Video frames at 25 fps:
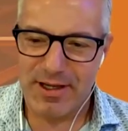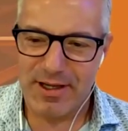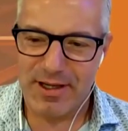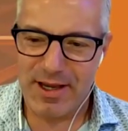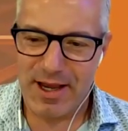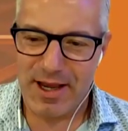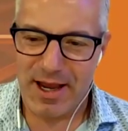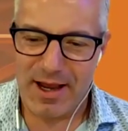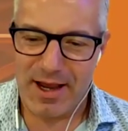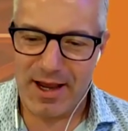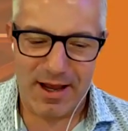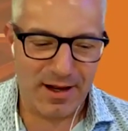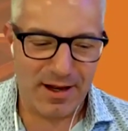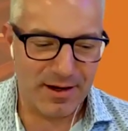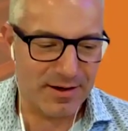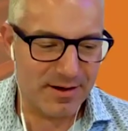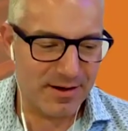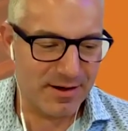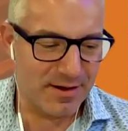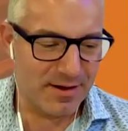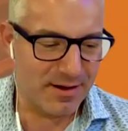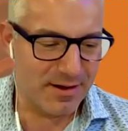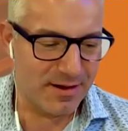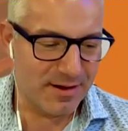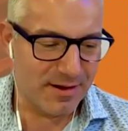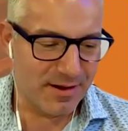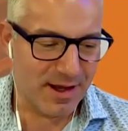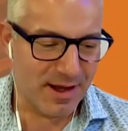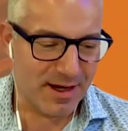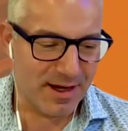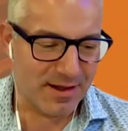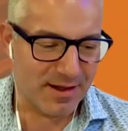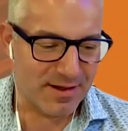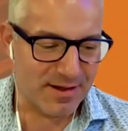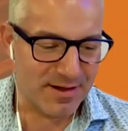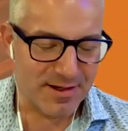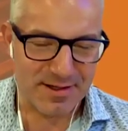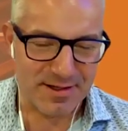he had
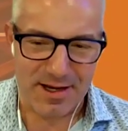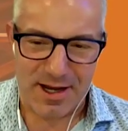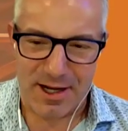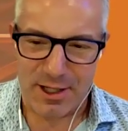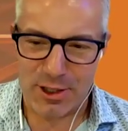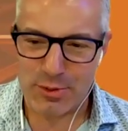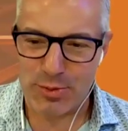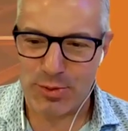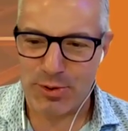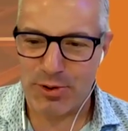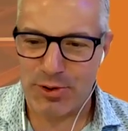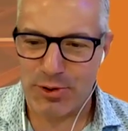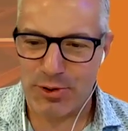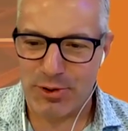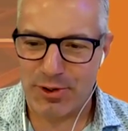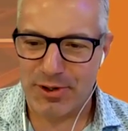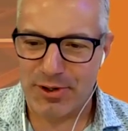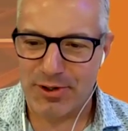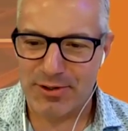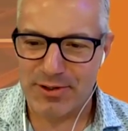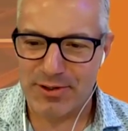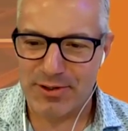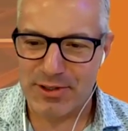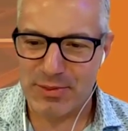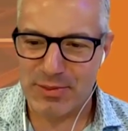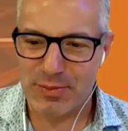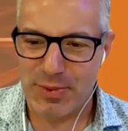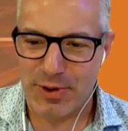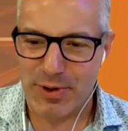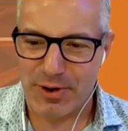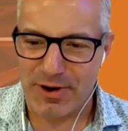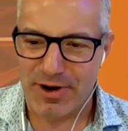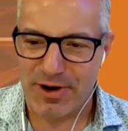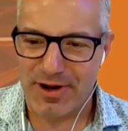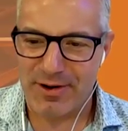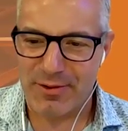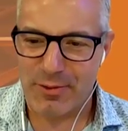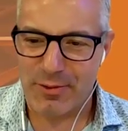like this entrepreneurial
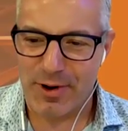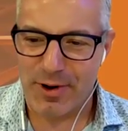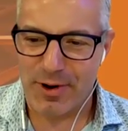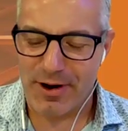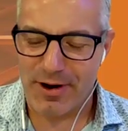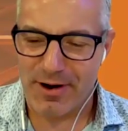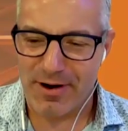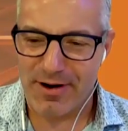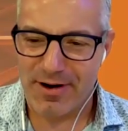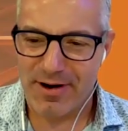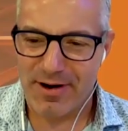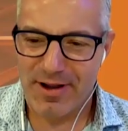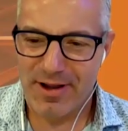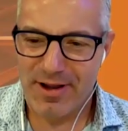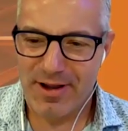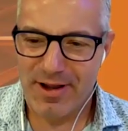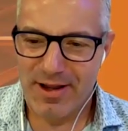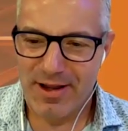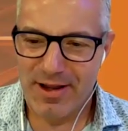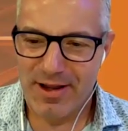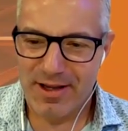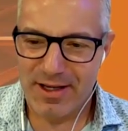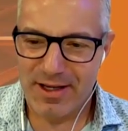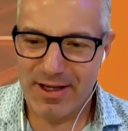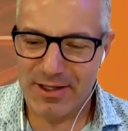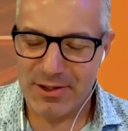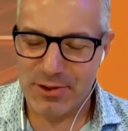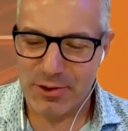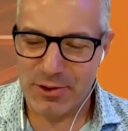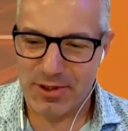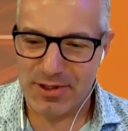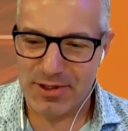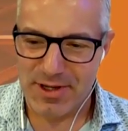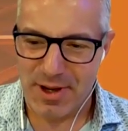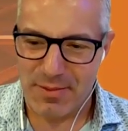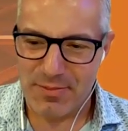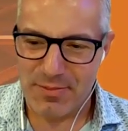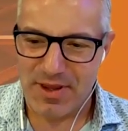spirit where he
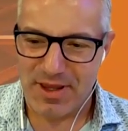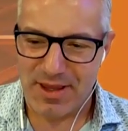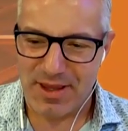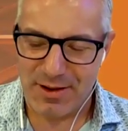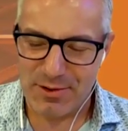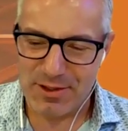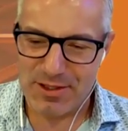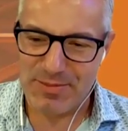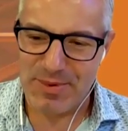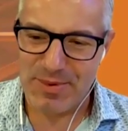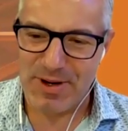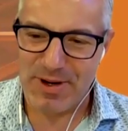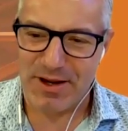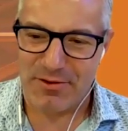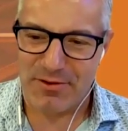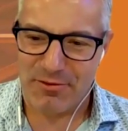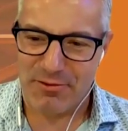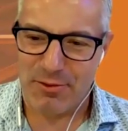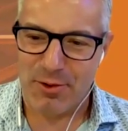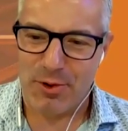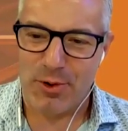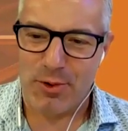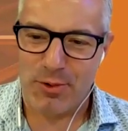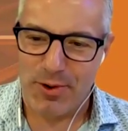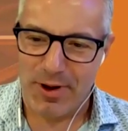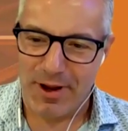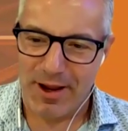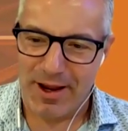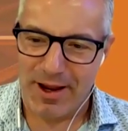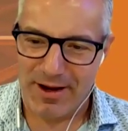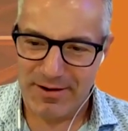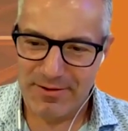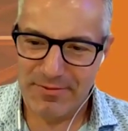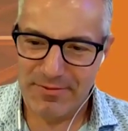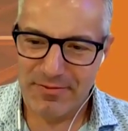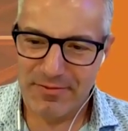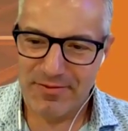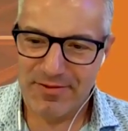took something that was being thrown
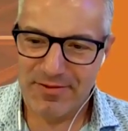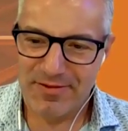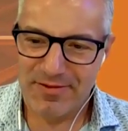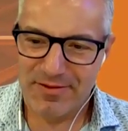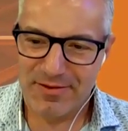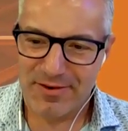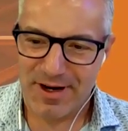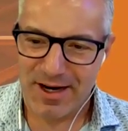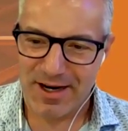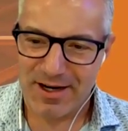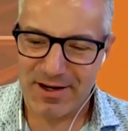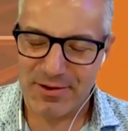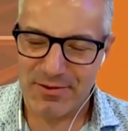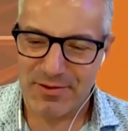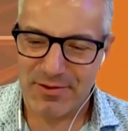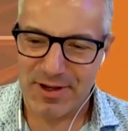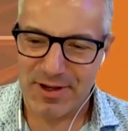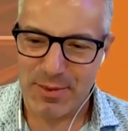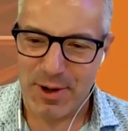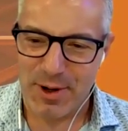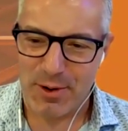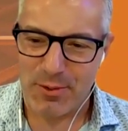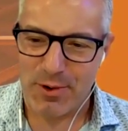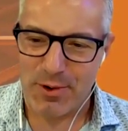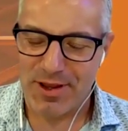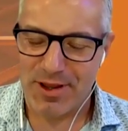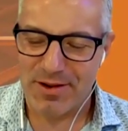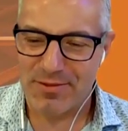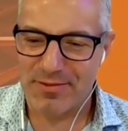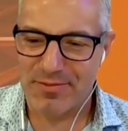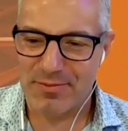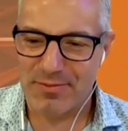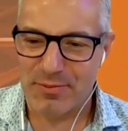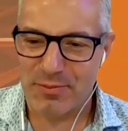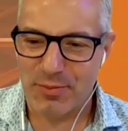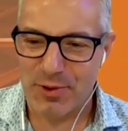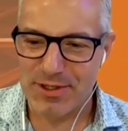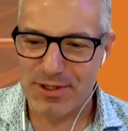away, right? And you think about one of
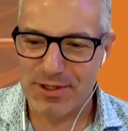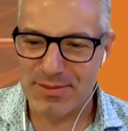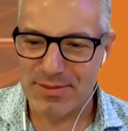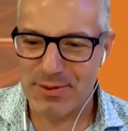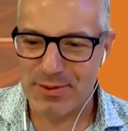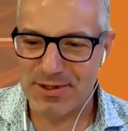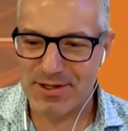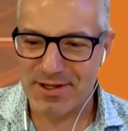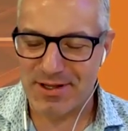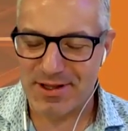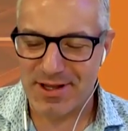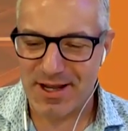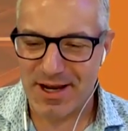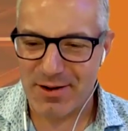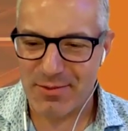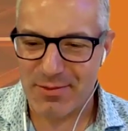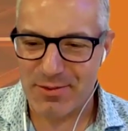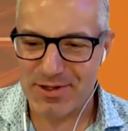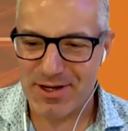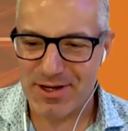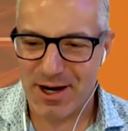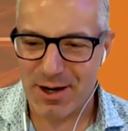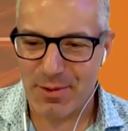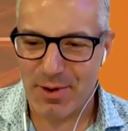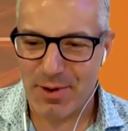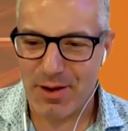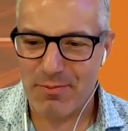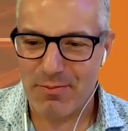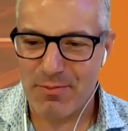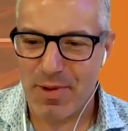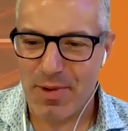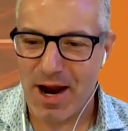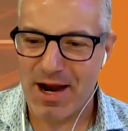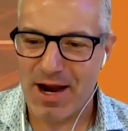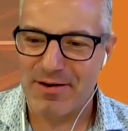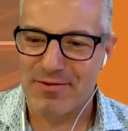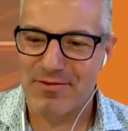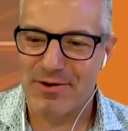the principles in lean, we talk about
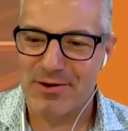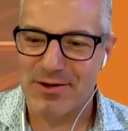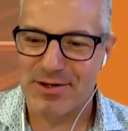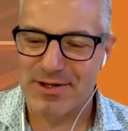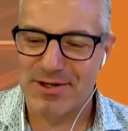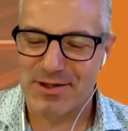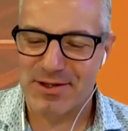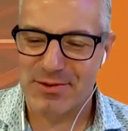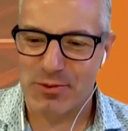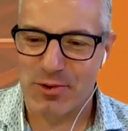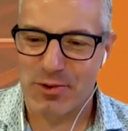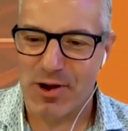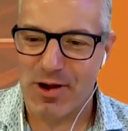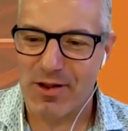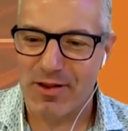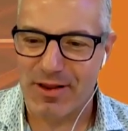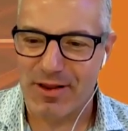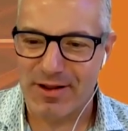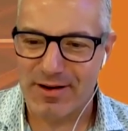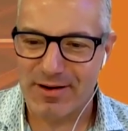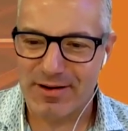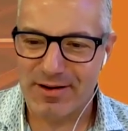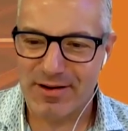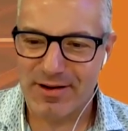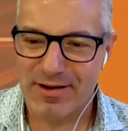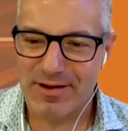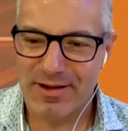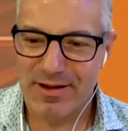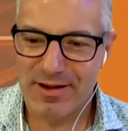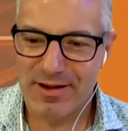mind versus wallet,